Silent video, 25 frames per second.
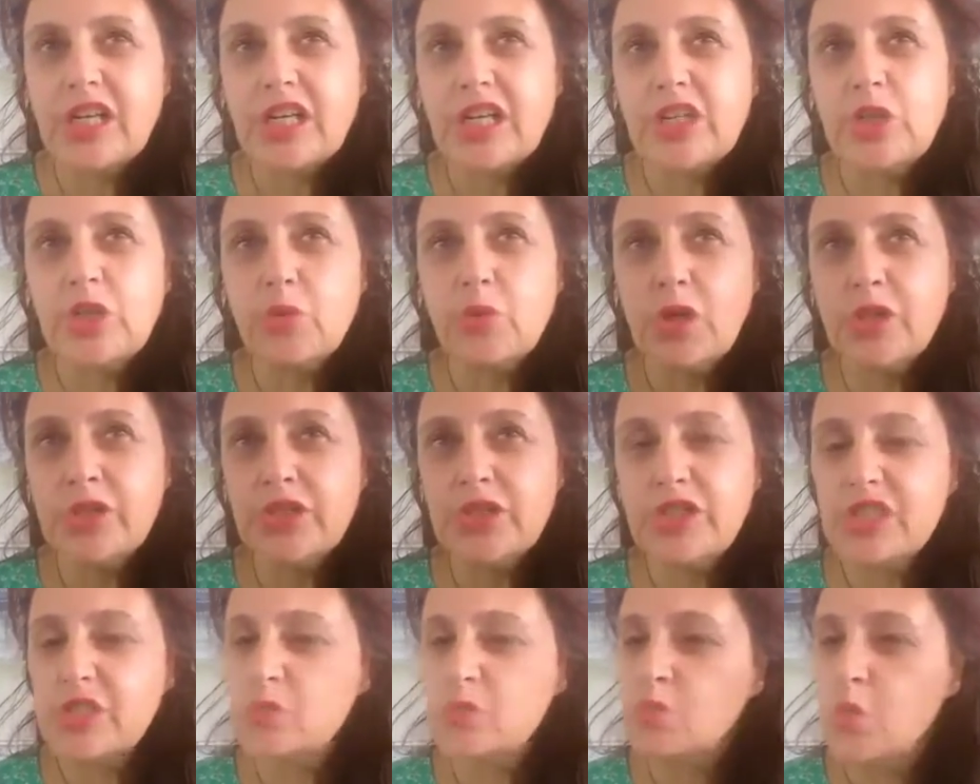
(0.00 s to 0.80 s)

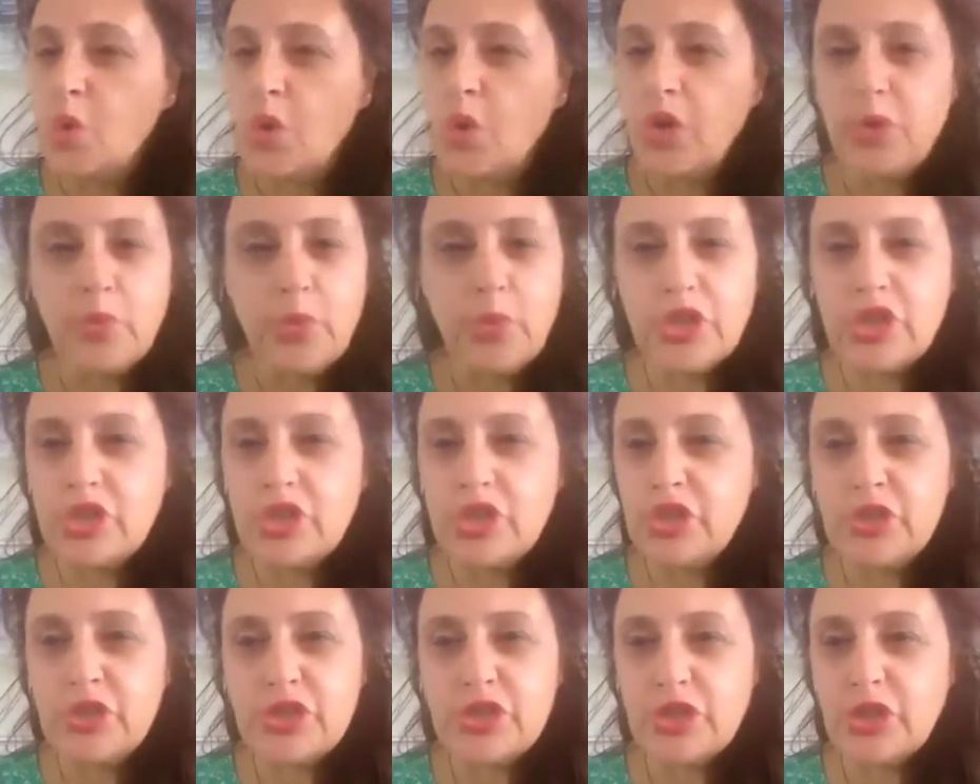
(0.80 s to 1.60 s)
urologists won't want to
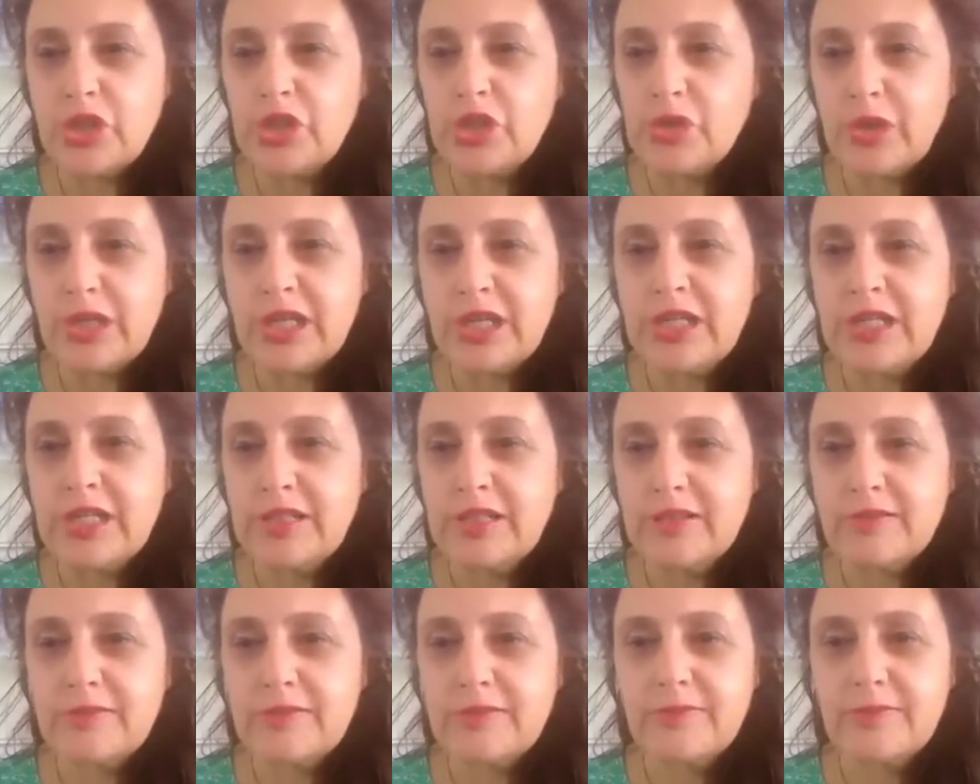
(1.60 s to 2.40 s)
do
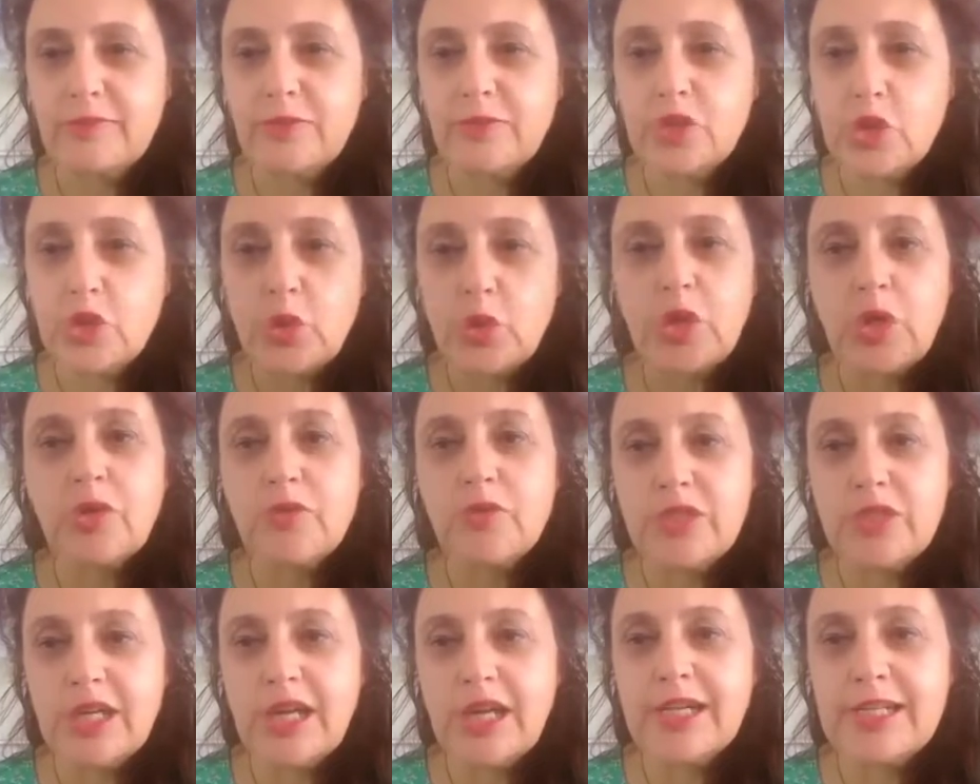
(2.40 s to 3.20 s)
surgery for
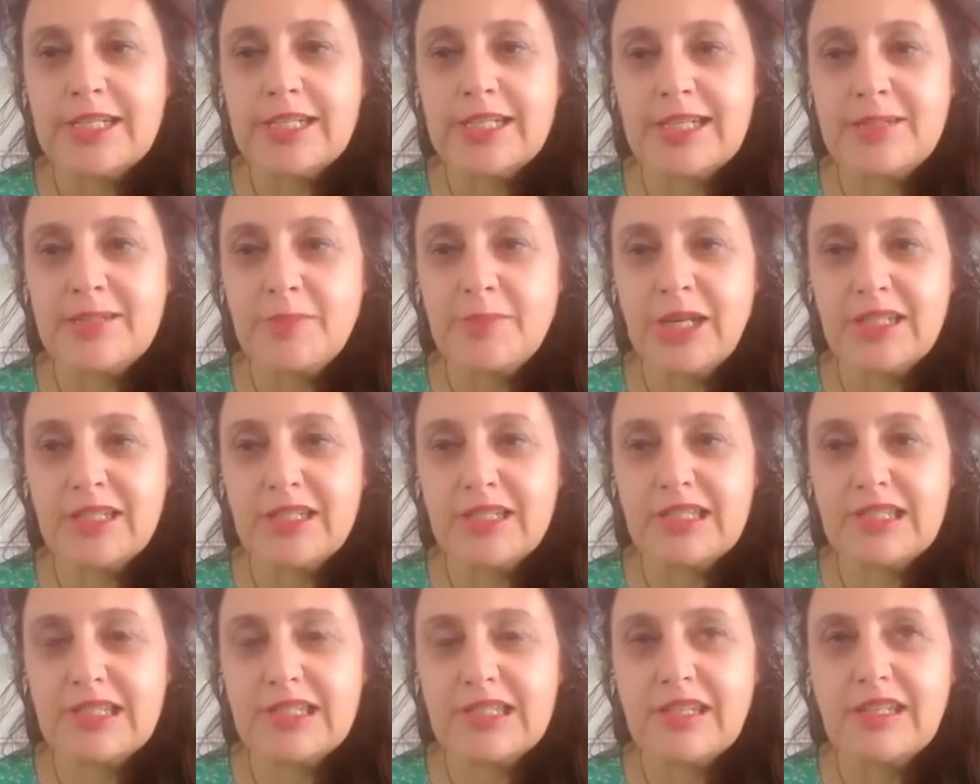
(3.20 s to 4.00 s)
12 to 18
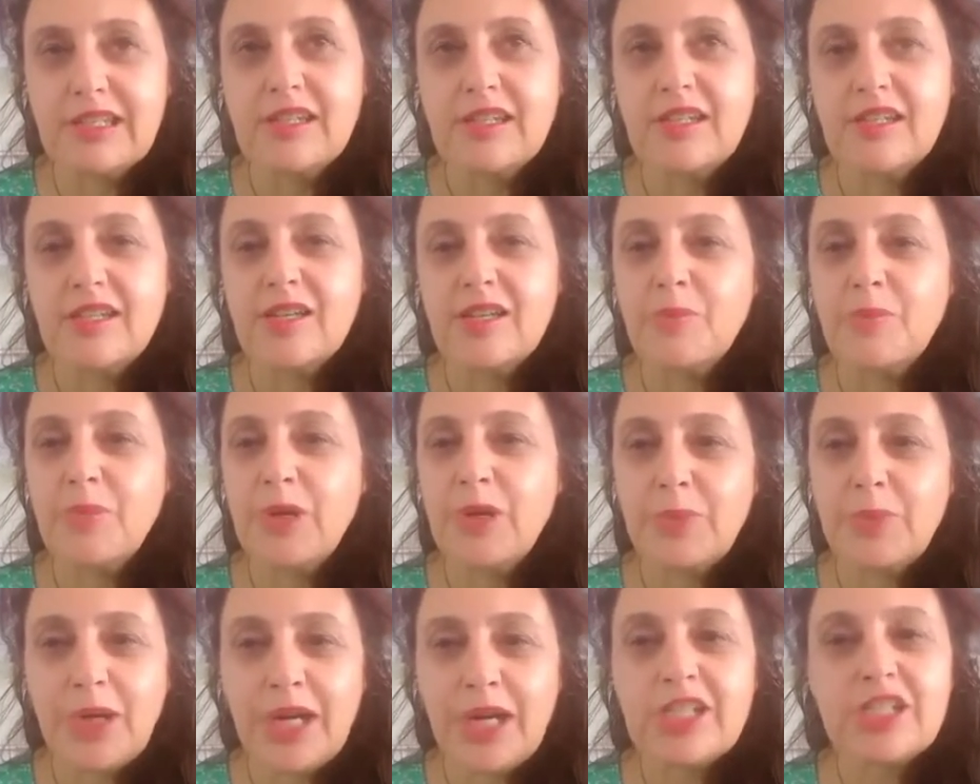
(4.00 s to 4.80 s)
months,
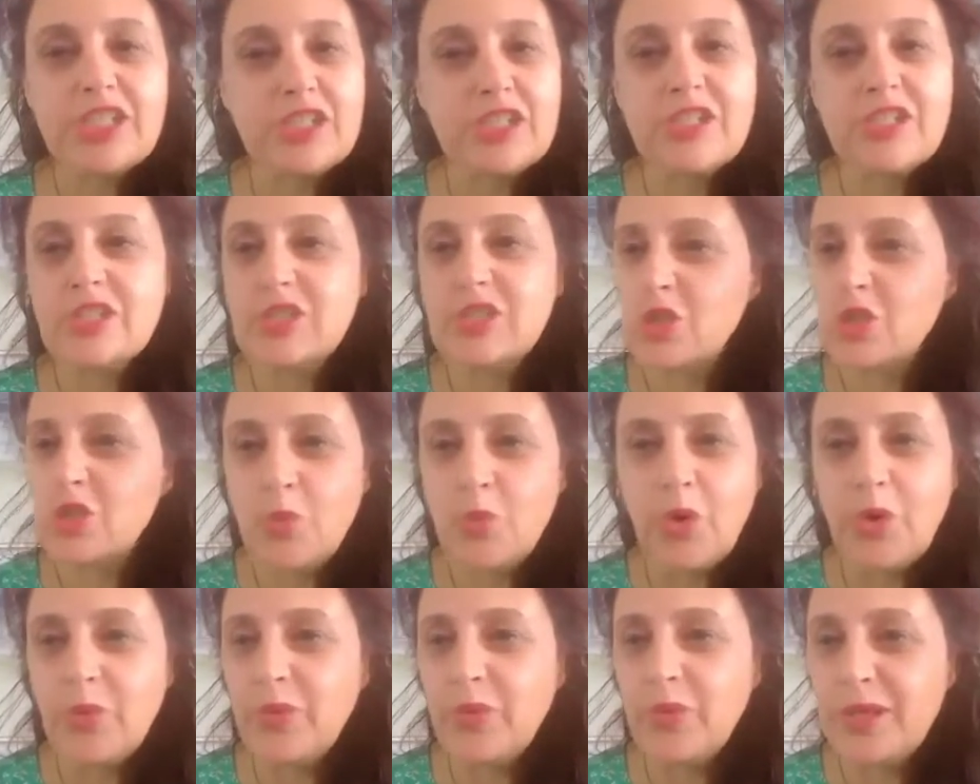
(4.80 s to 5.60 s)
but patients don't
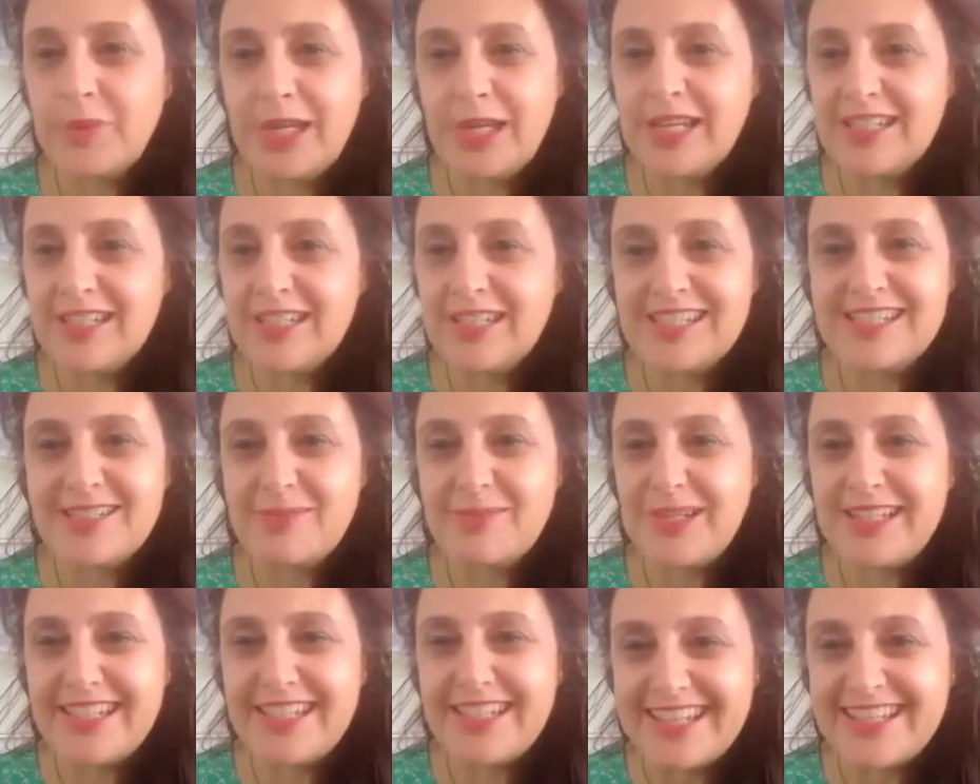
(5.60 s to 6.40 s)
want their penis to
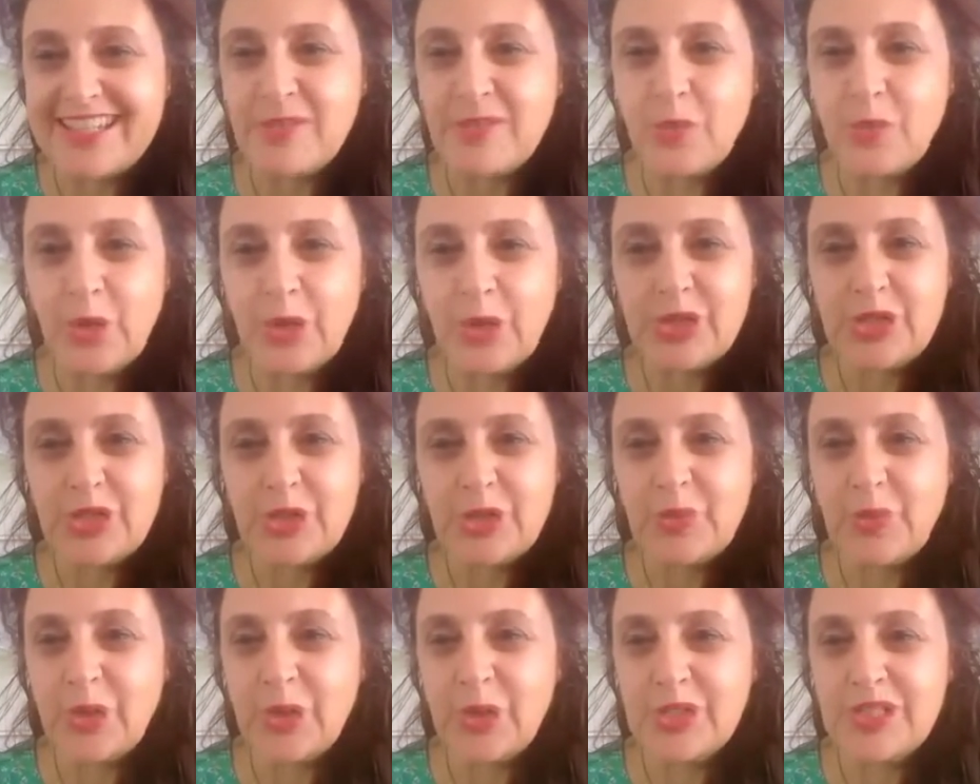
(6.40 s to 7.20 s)
be getting worse
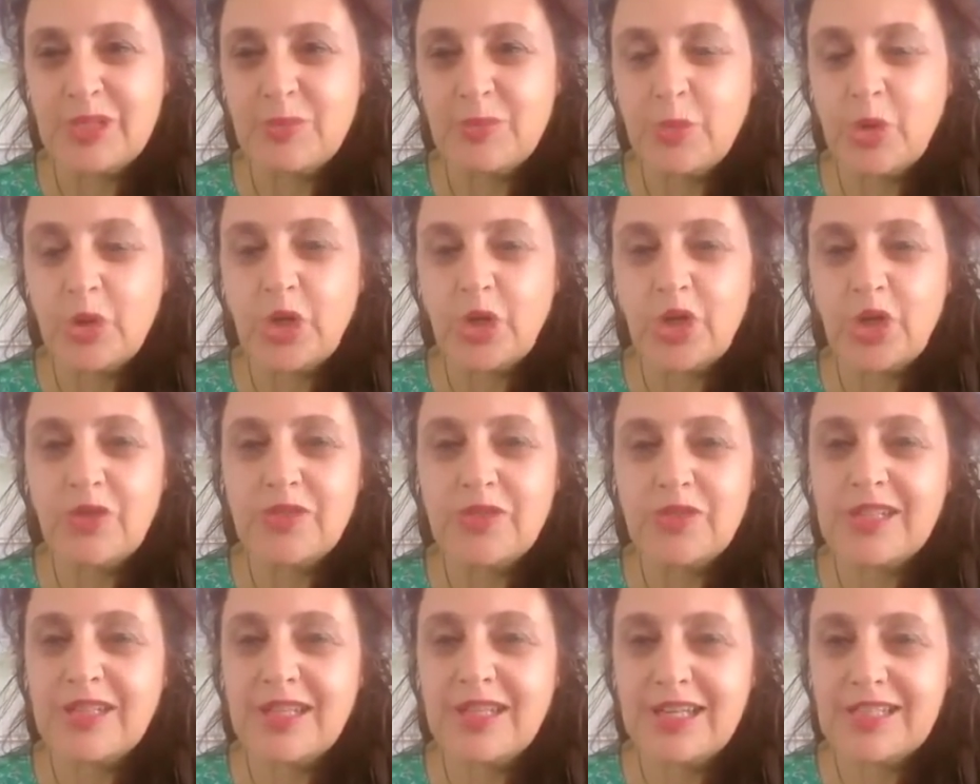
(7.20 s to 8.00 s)
and worse and more
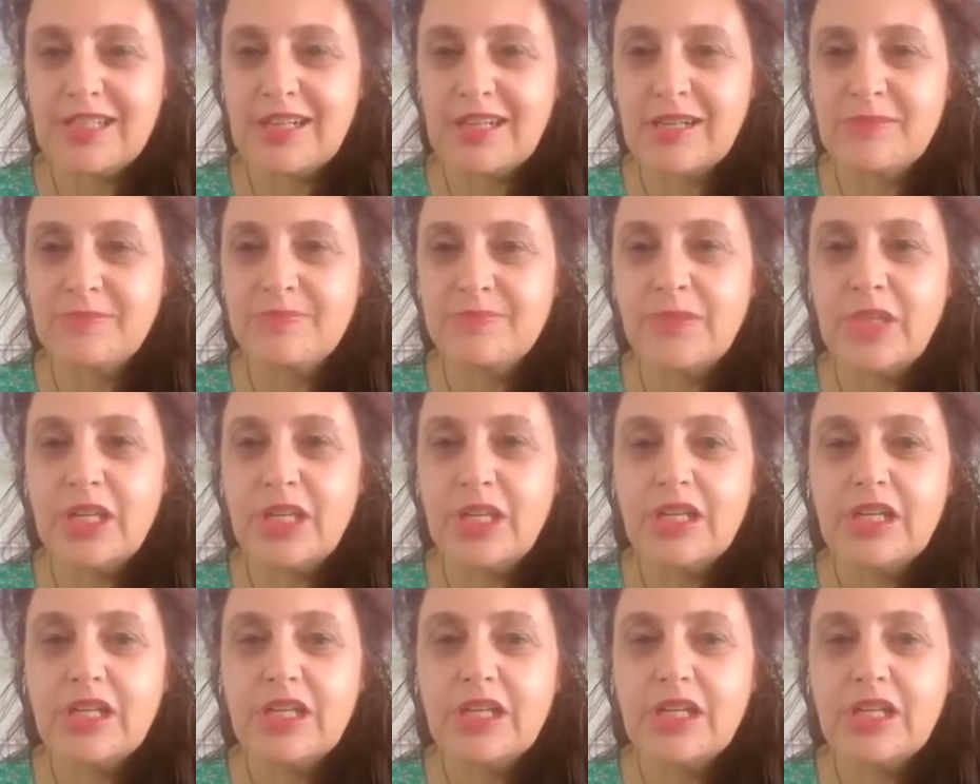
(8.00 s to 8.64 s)
curved in that time.